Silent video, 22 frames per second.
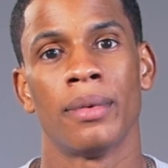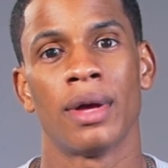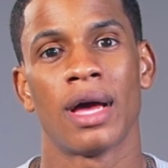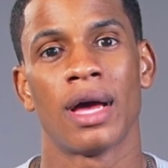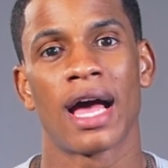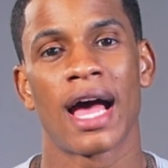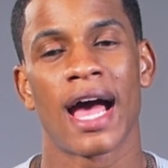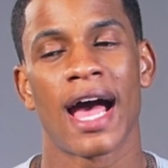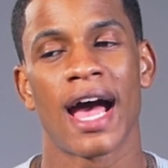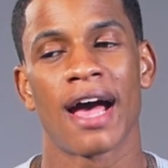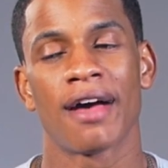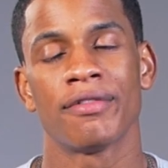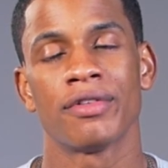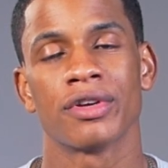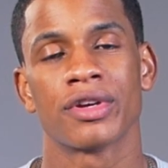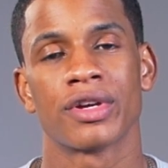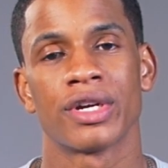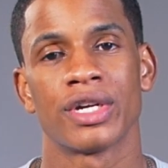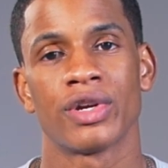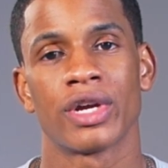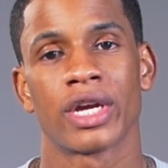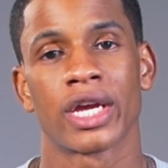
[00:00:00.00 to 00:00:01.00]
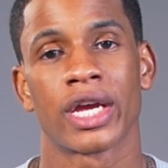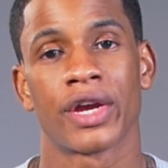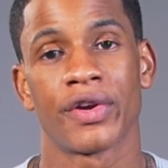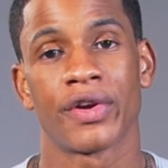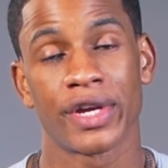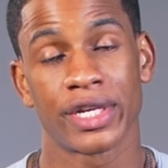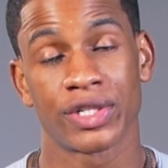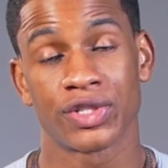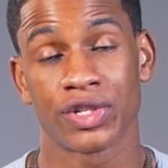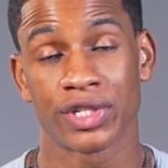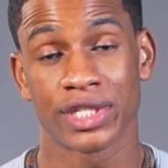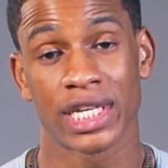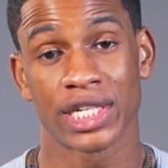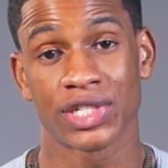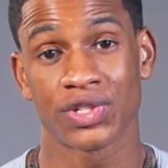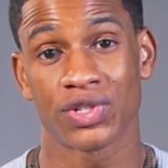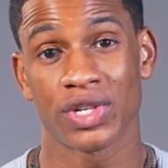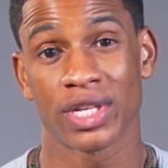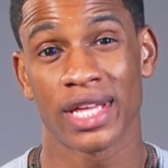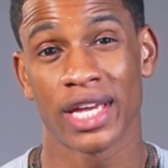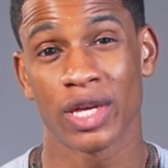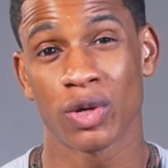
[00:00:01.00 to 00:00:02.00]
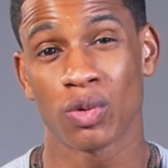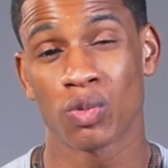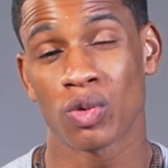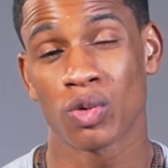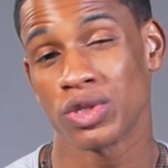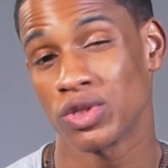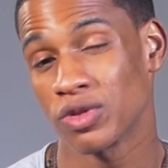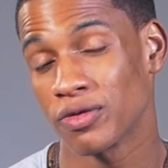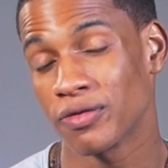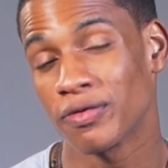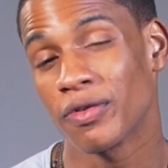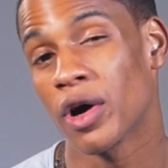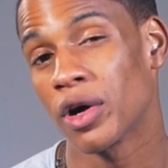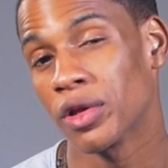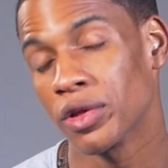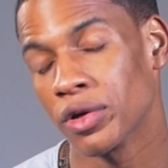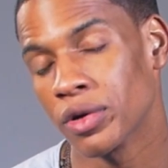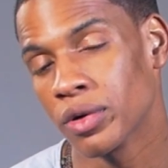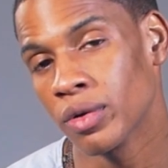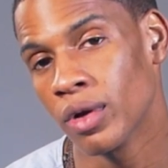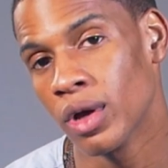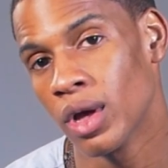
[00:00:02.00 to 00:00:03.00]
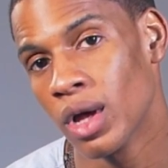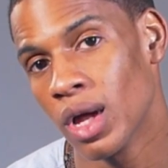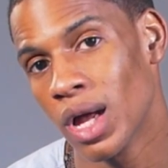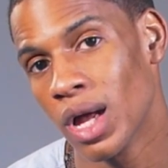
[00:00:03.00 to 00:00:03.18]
have a career trajectory that you want to follow.